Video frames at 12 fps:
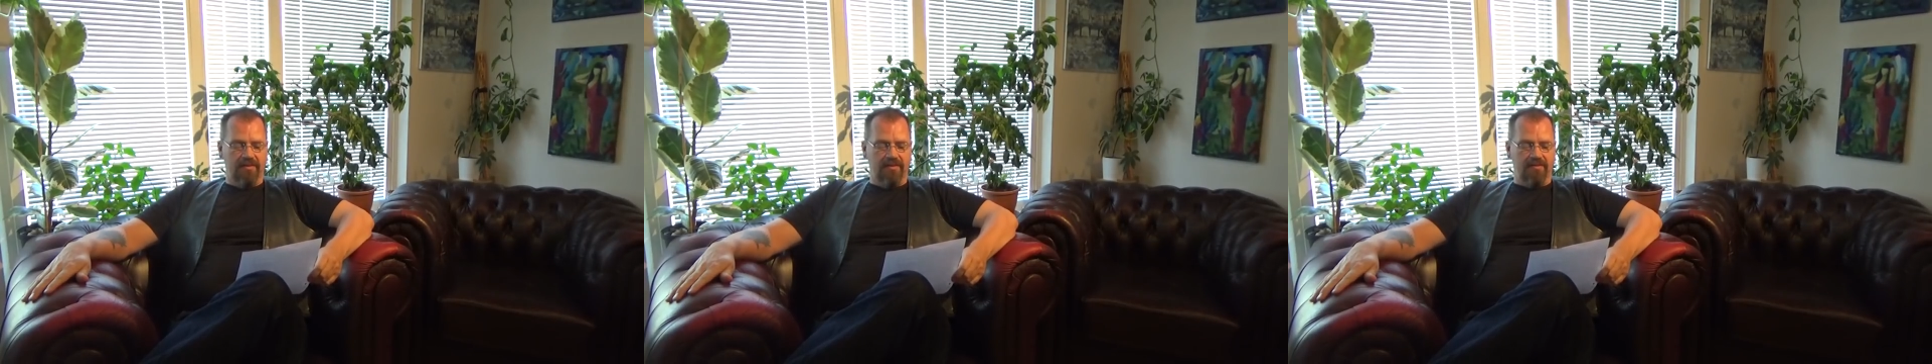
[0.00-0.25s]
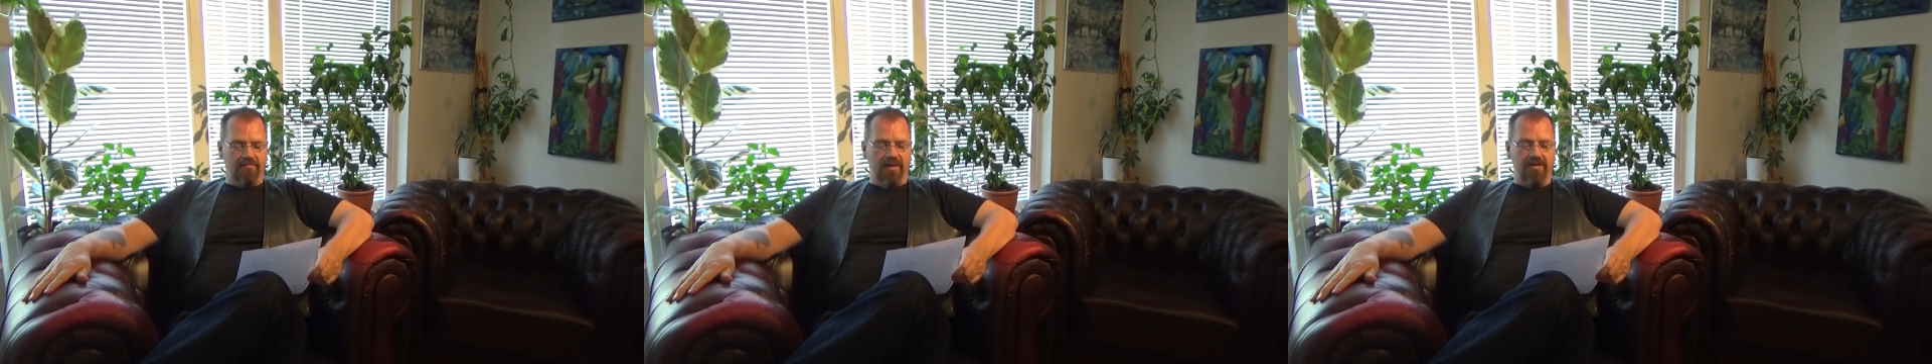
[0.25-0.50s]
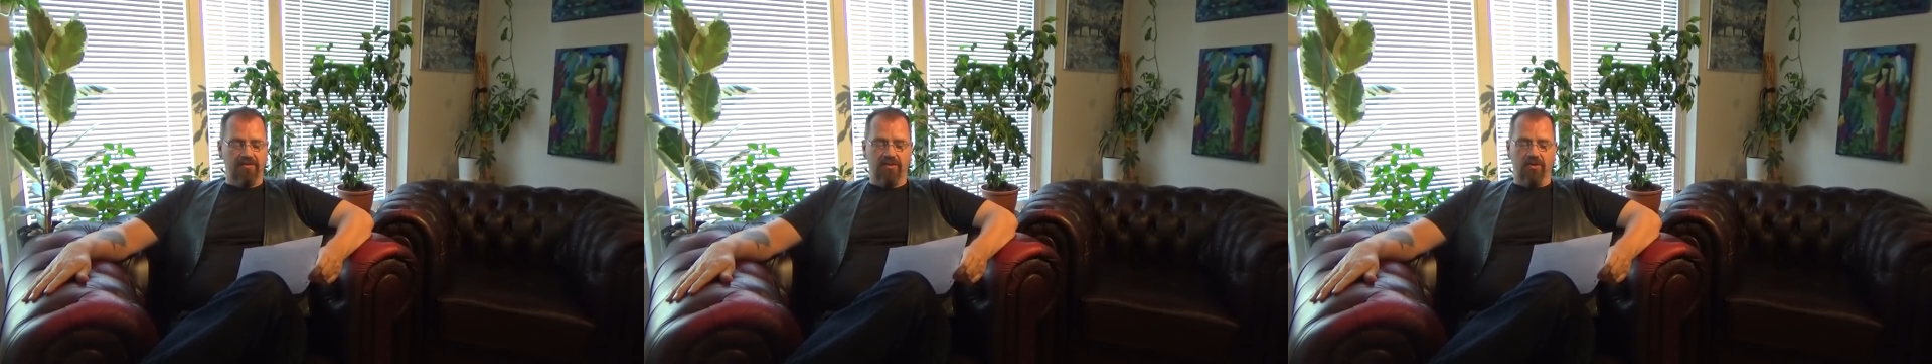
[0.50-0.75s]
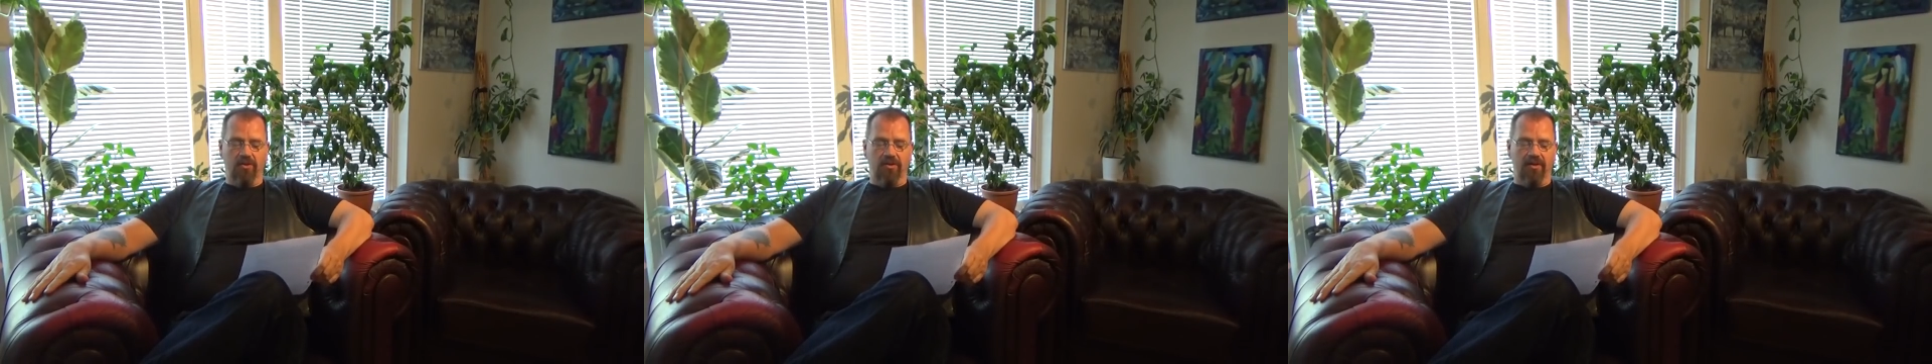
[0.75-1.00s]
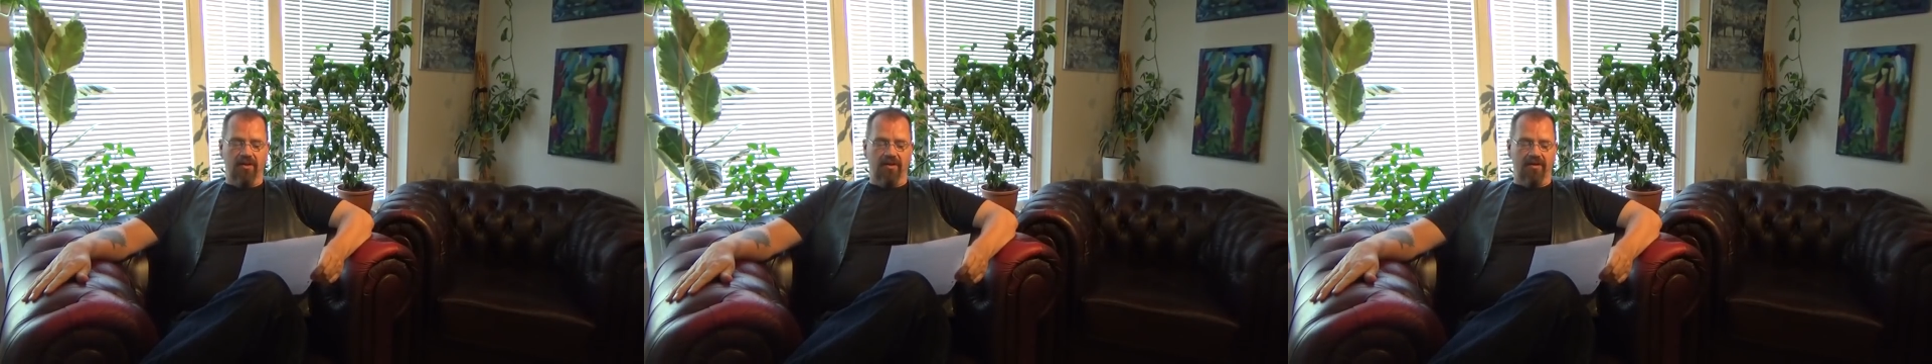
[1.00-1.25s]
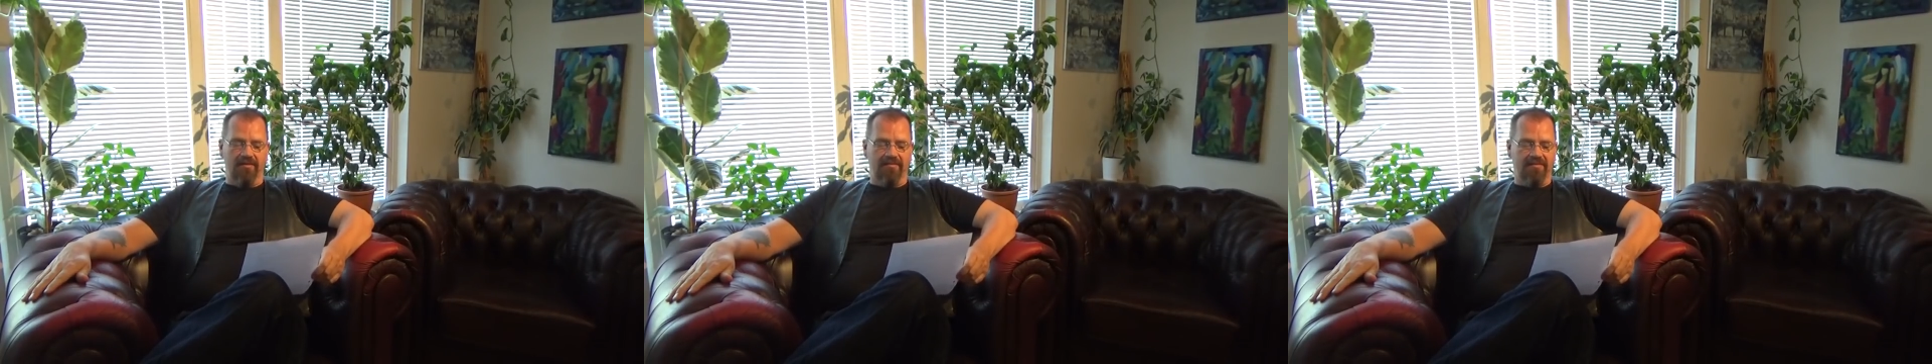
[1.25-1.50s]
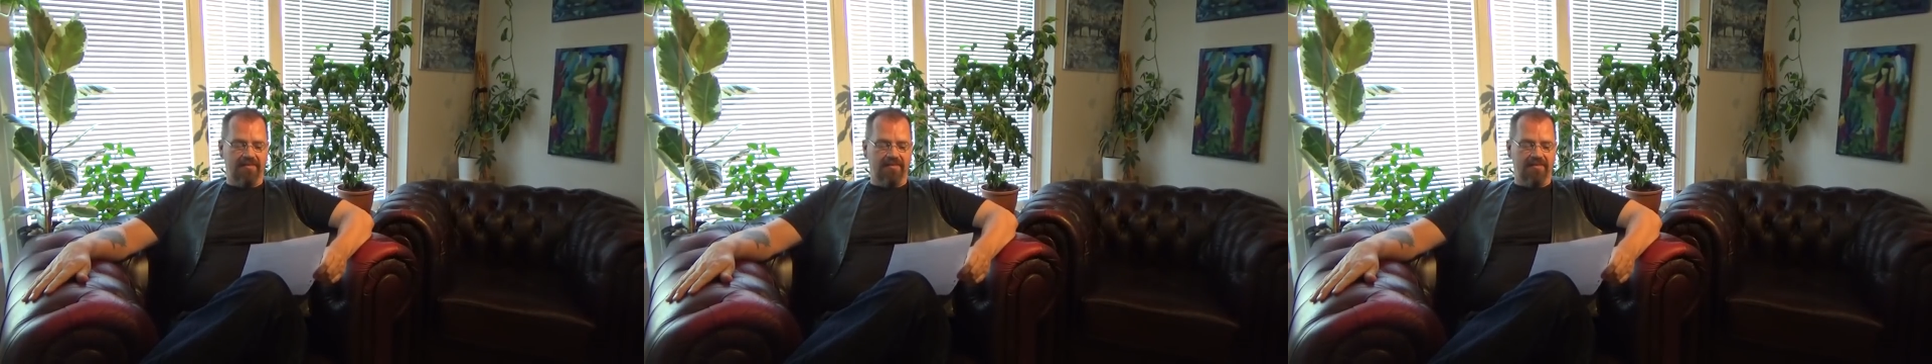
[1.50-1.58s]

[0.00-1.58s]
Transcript: The Barcelona